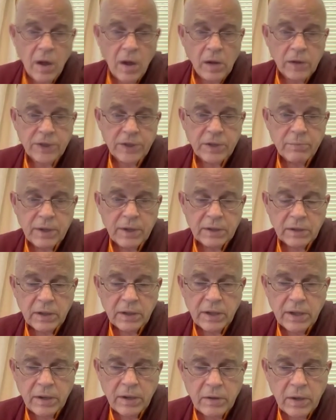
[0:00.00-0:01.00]

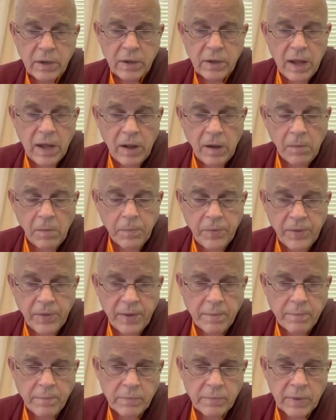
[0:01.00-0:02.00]
ultimately help
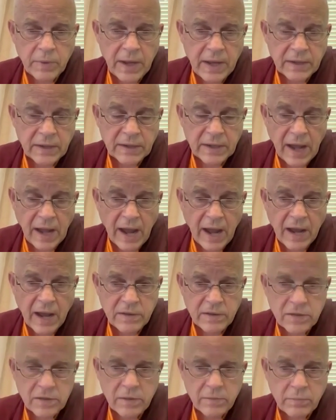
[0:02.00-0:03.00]
them and
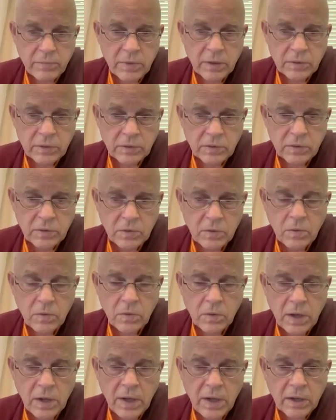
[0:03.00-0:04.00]
guide them
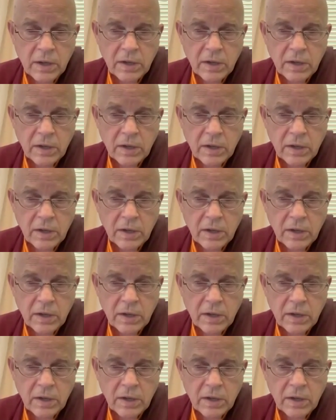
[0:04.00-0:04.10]
to